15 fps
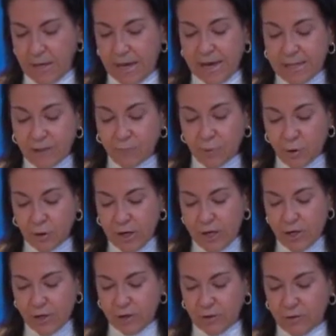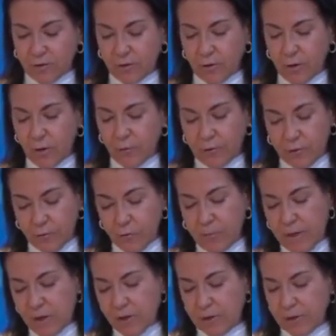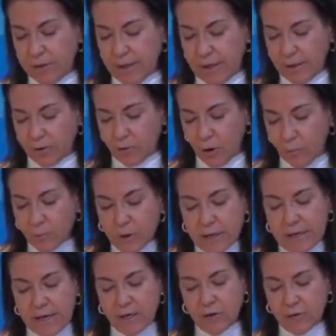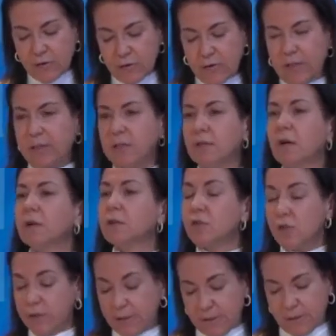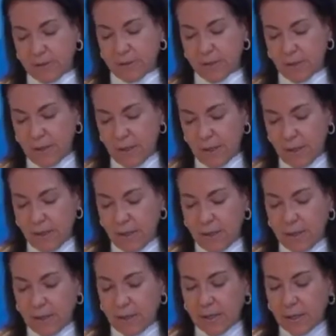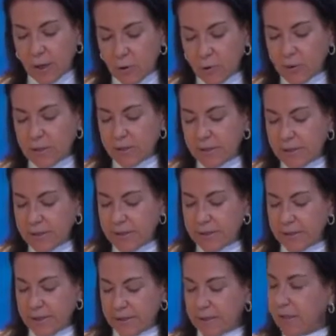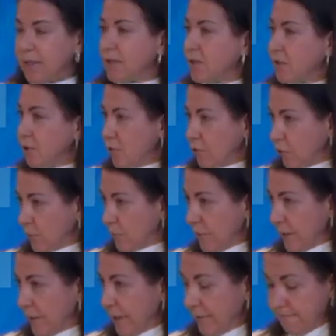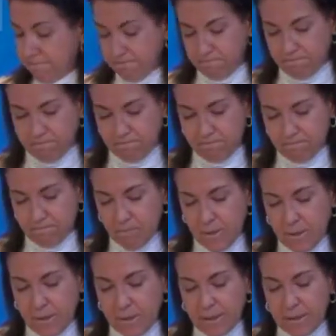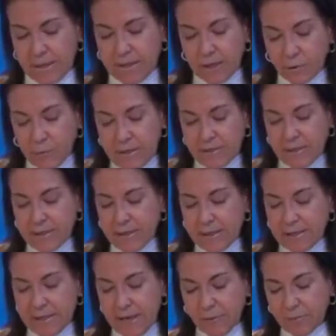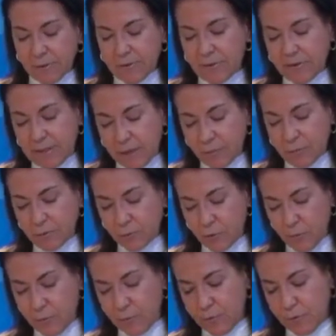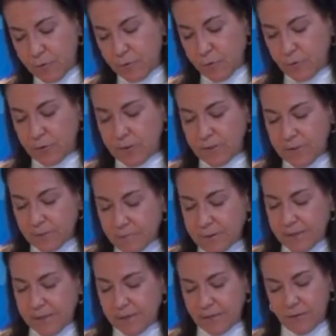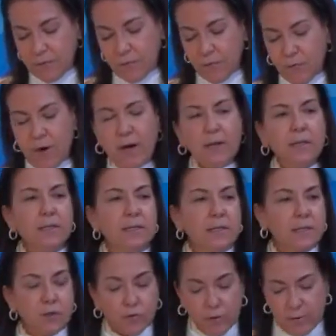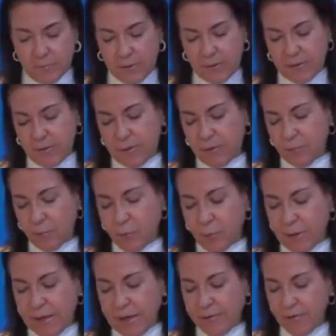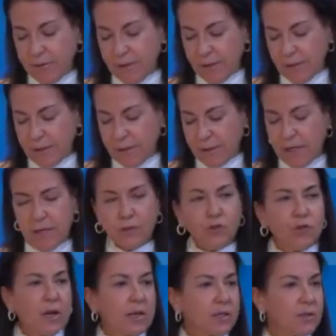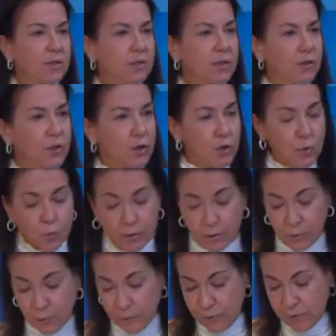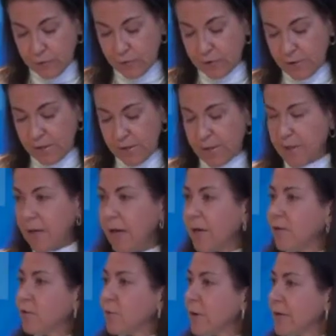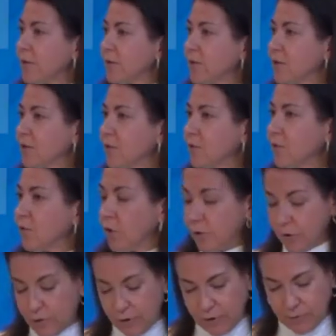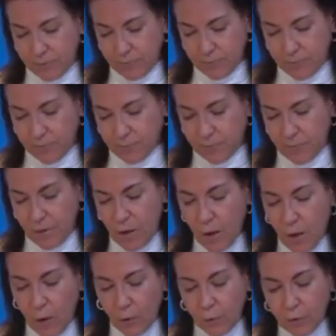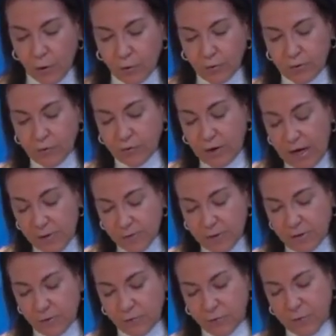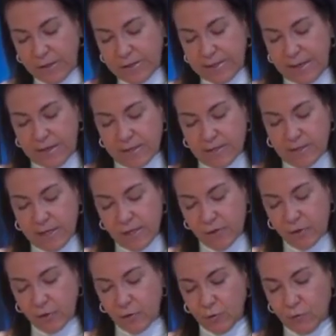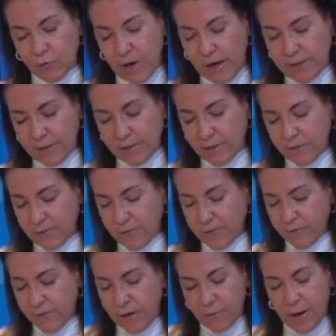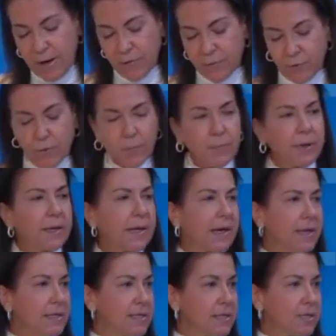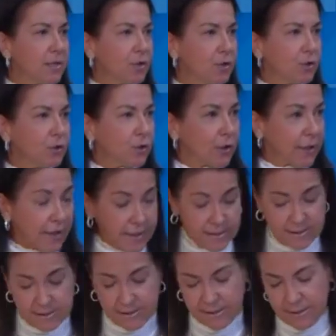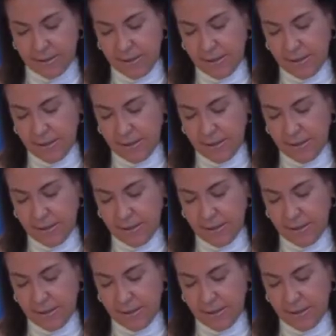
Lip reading: Exploitation of information and communications technologies, including the internet and social media, increasingly enables terrorist groups to disseminate violent extremist propaganda, attract new recruits, and raise funds. Although the drivers of radicalization to violence vary from case to case,